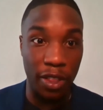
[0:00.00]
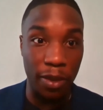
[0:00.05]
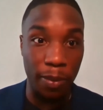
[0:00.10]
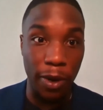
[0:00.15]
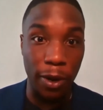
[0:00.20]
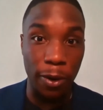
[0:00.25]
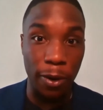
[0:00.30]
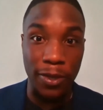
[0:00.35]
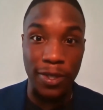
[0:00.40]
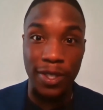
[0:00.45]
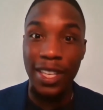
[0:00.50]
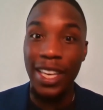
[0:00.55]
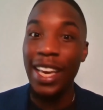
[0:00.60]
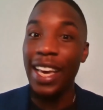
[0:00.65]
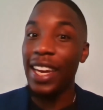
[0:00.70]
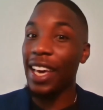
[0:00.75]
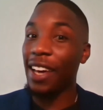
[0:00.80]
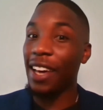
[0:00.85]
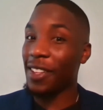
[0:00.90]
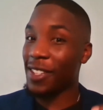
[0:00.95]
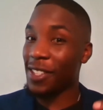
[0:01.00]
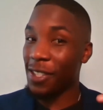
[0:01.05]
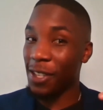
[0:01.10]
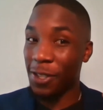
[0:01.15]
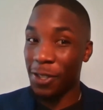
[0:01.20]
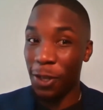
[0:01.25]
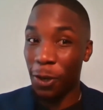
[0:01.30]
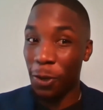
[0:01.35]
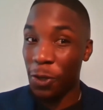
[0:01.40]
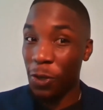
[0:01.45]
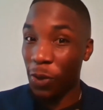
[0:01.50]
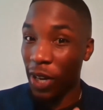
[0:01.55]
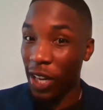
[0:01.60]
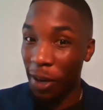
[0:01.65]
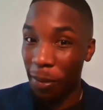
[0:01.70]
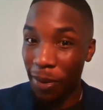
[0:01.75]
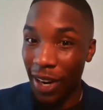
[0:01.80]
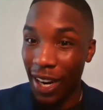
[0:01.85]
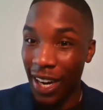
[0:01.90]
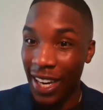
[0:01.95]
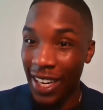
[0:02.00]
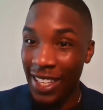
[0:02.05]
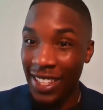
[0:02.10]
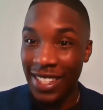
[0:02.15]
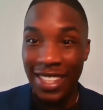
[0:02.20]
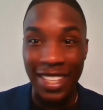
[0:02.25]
the most. Now, this is a social enterprise.